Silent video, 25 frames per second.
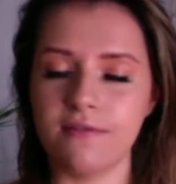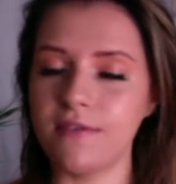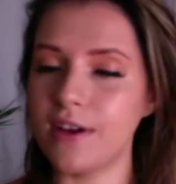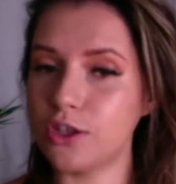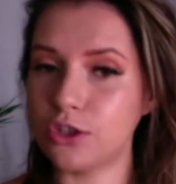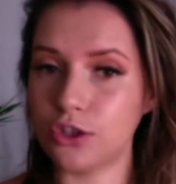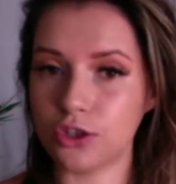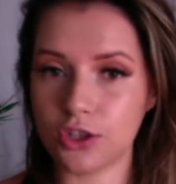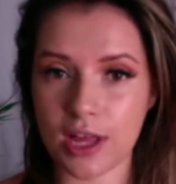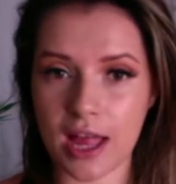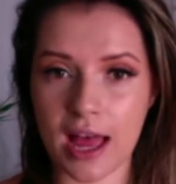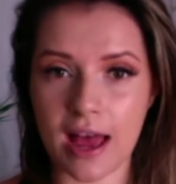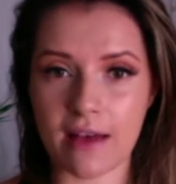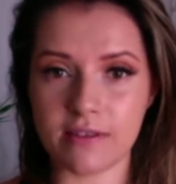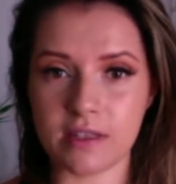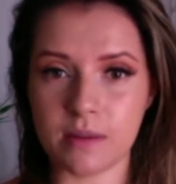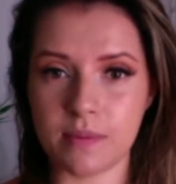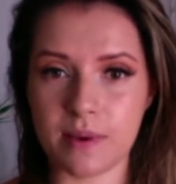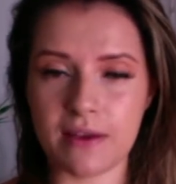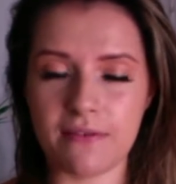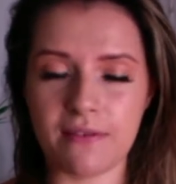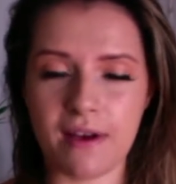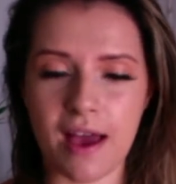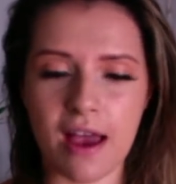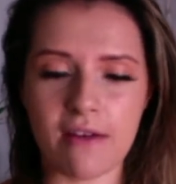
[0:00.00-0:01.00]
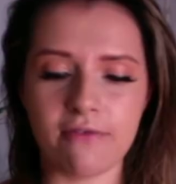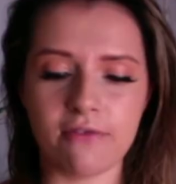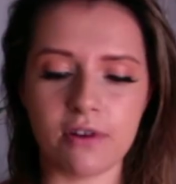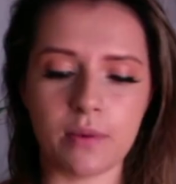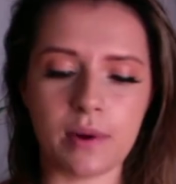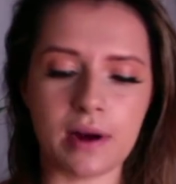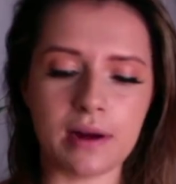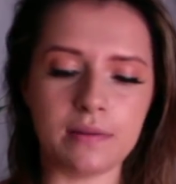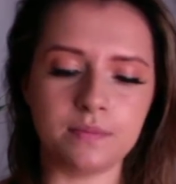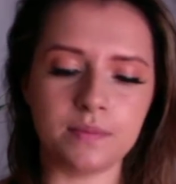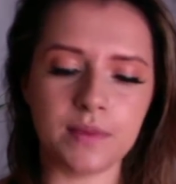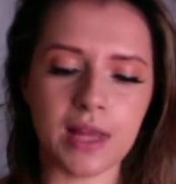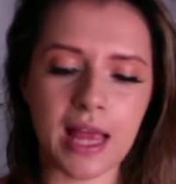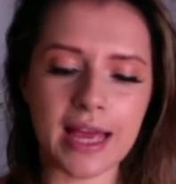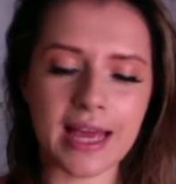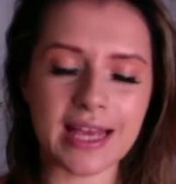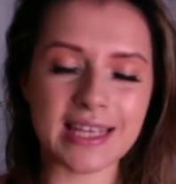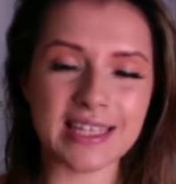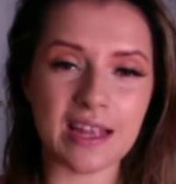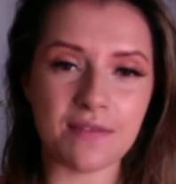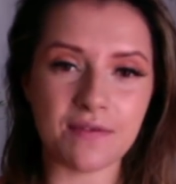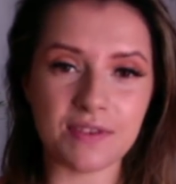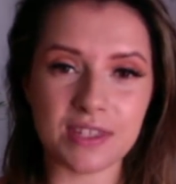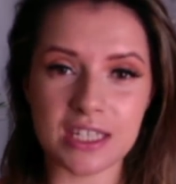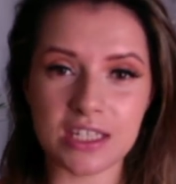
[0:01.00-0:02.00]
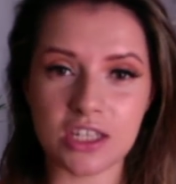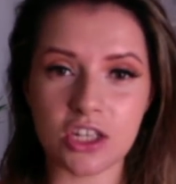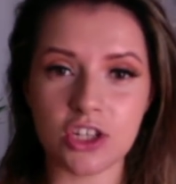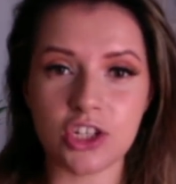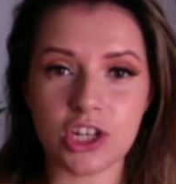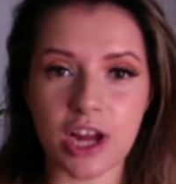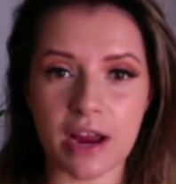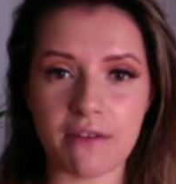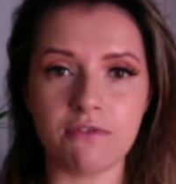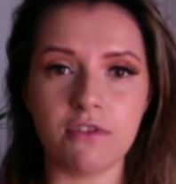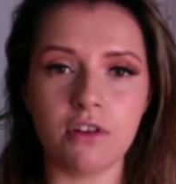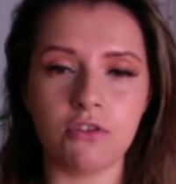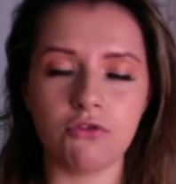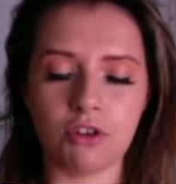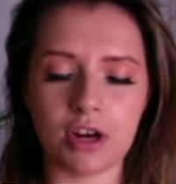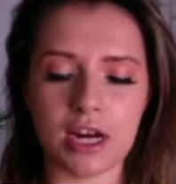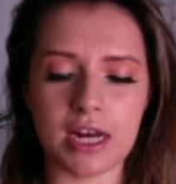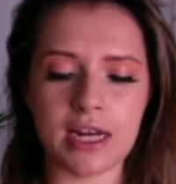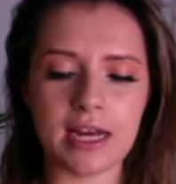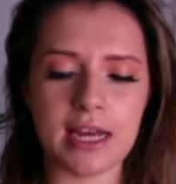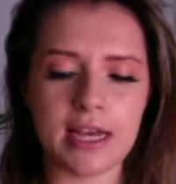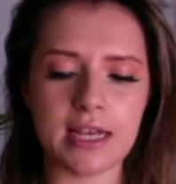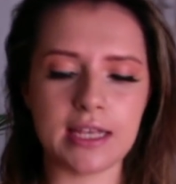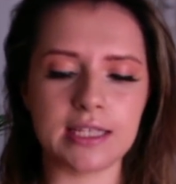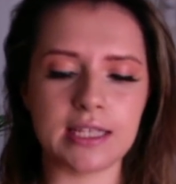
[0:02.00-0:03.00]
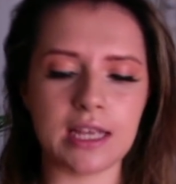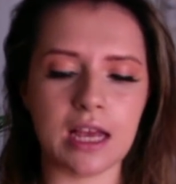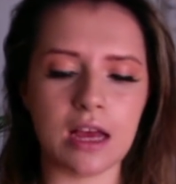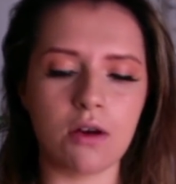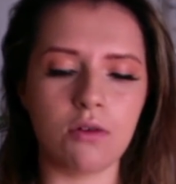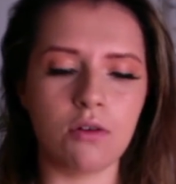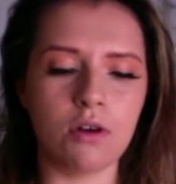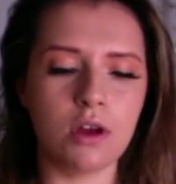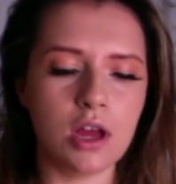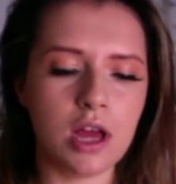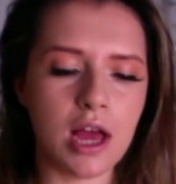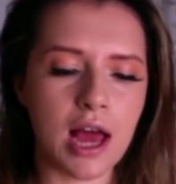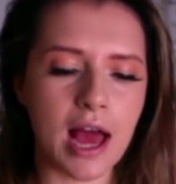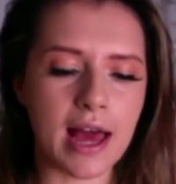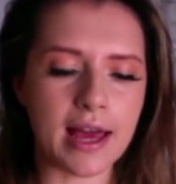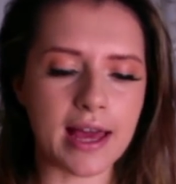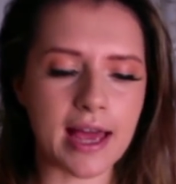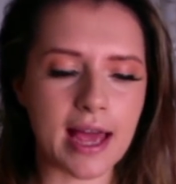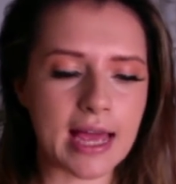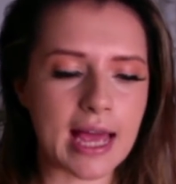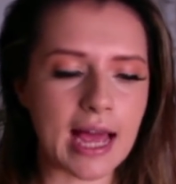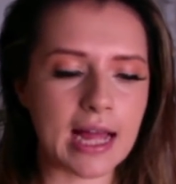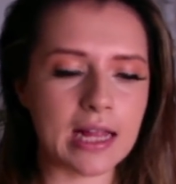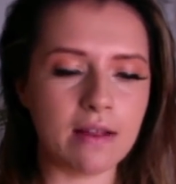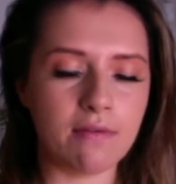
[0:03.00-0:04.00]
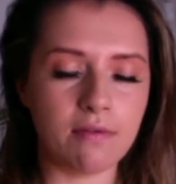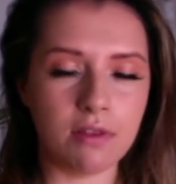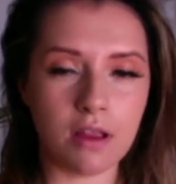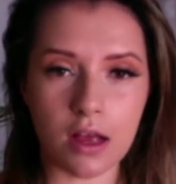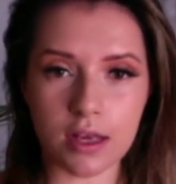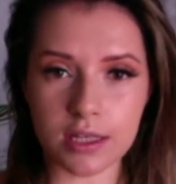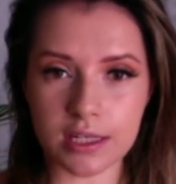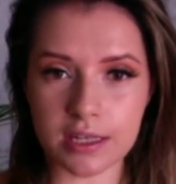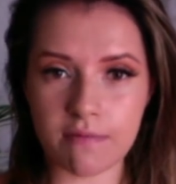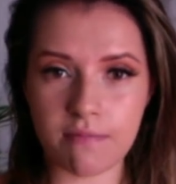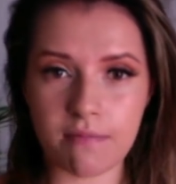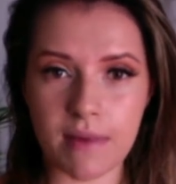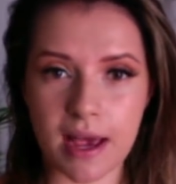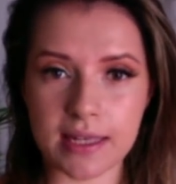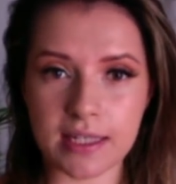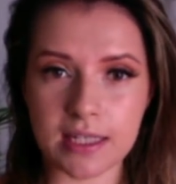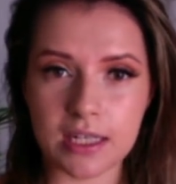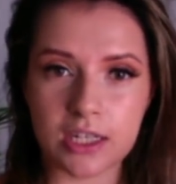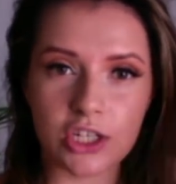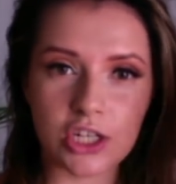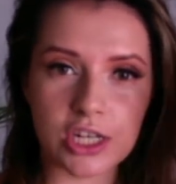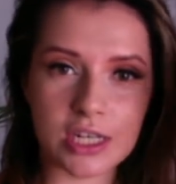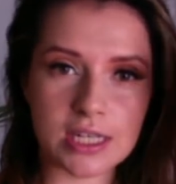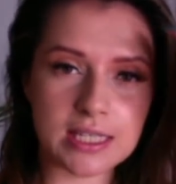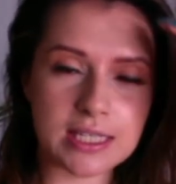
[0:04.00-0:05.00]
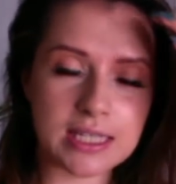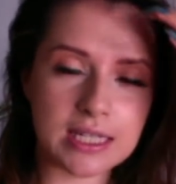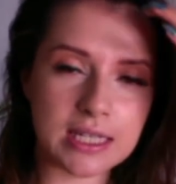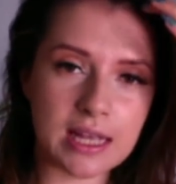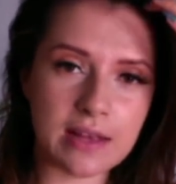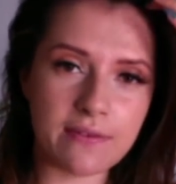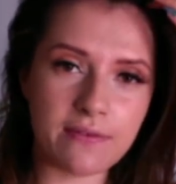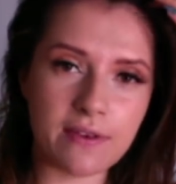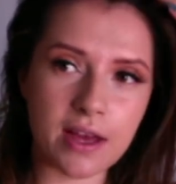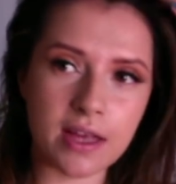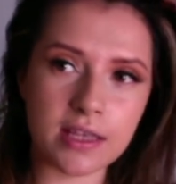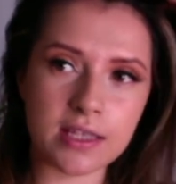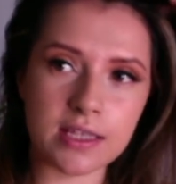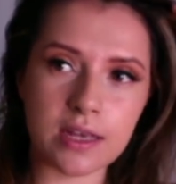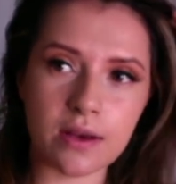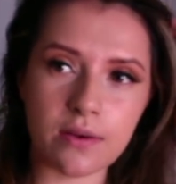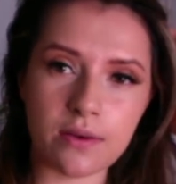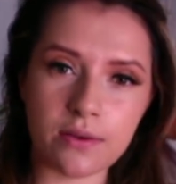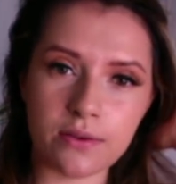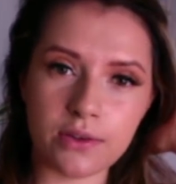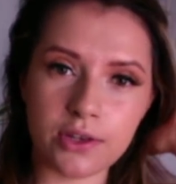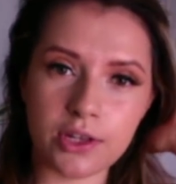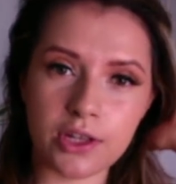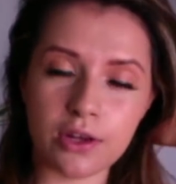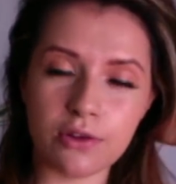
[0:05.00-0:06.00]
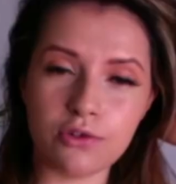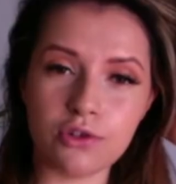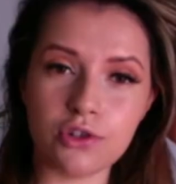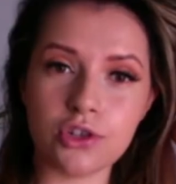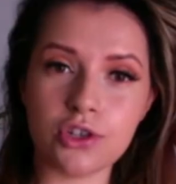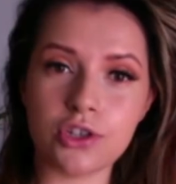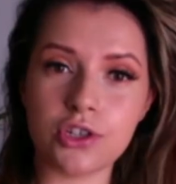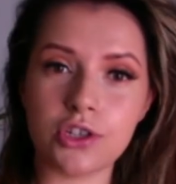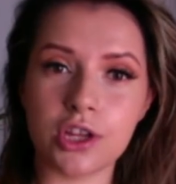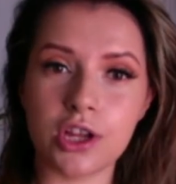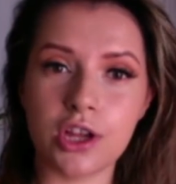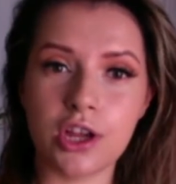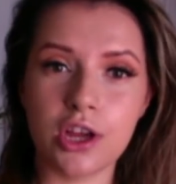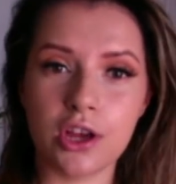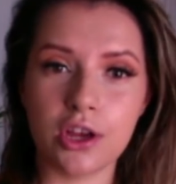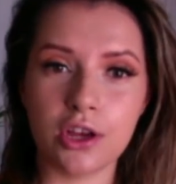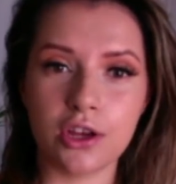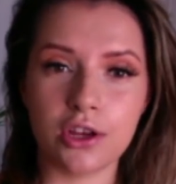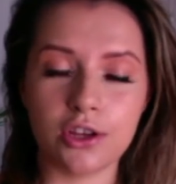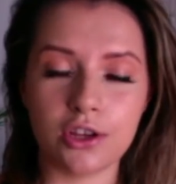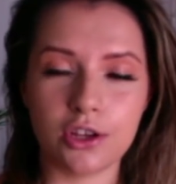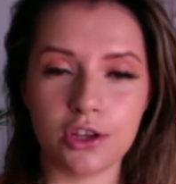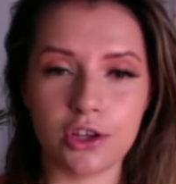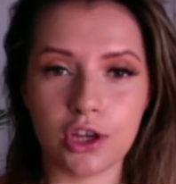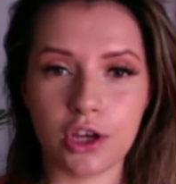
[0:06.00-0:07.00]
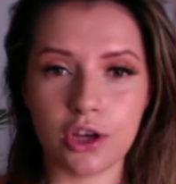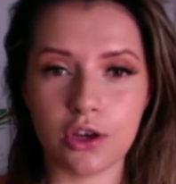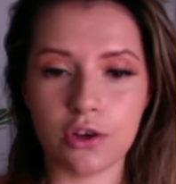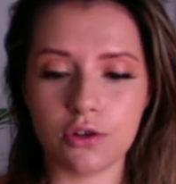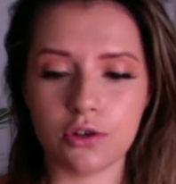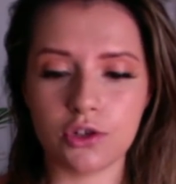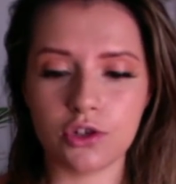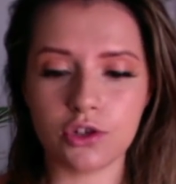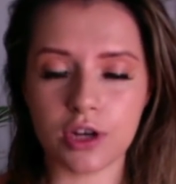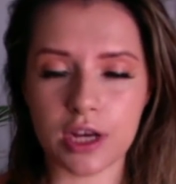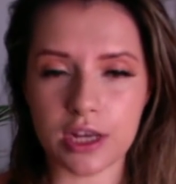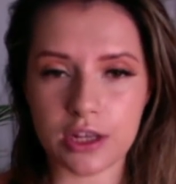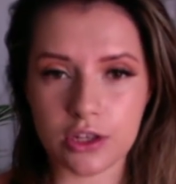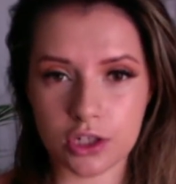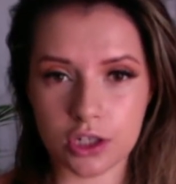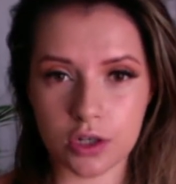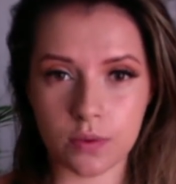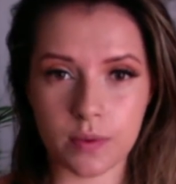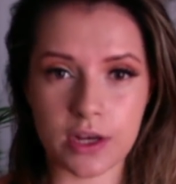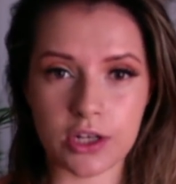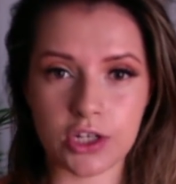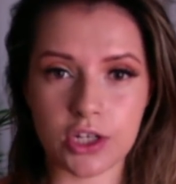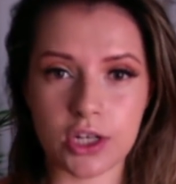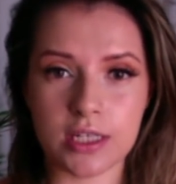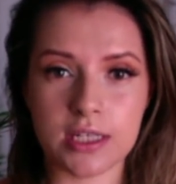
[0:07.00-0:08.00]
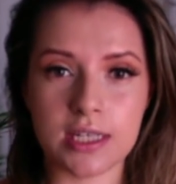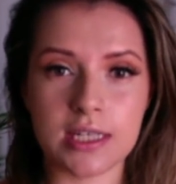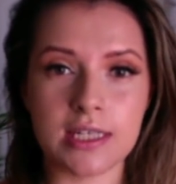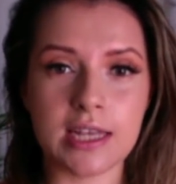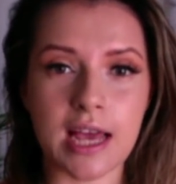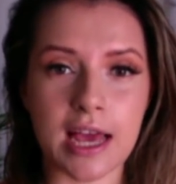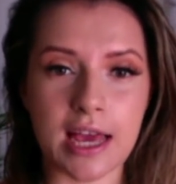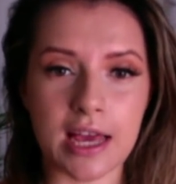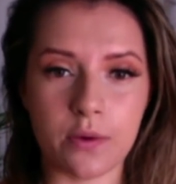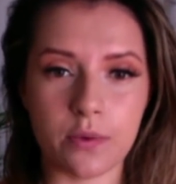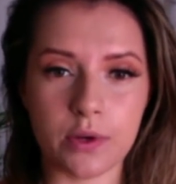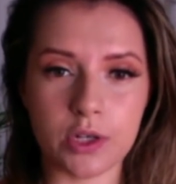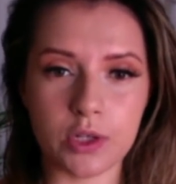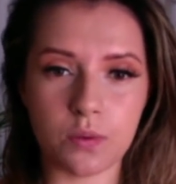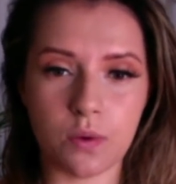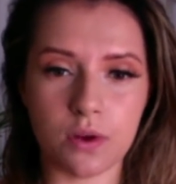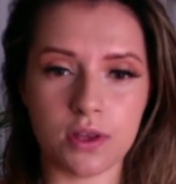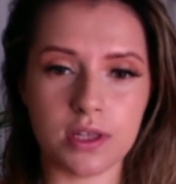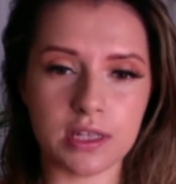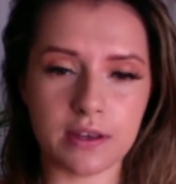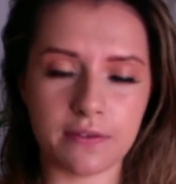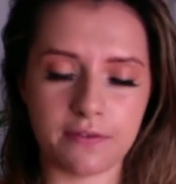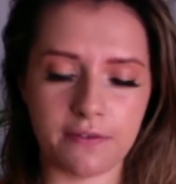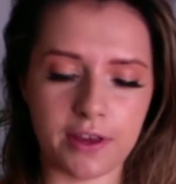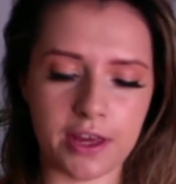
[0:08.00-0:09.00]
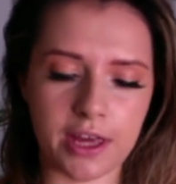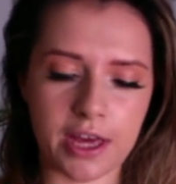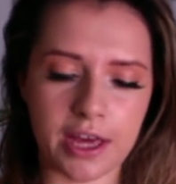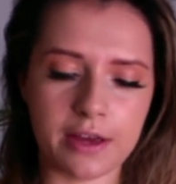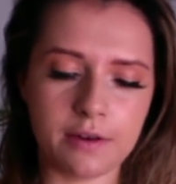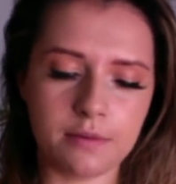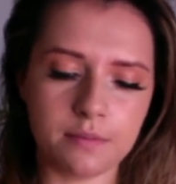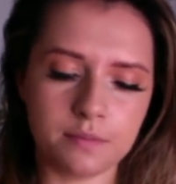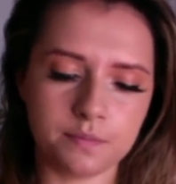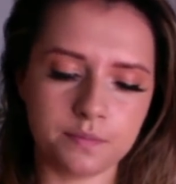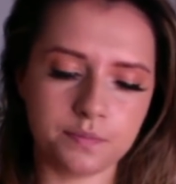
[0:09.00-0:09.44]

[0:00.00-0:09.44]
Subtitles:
But it doesn't have to be for everyone. Like I said, this is a general reading, so I get kind of lots of messages delivered. So, you know, just use your intuition to take which ones are for you.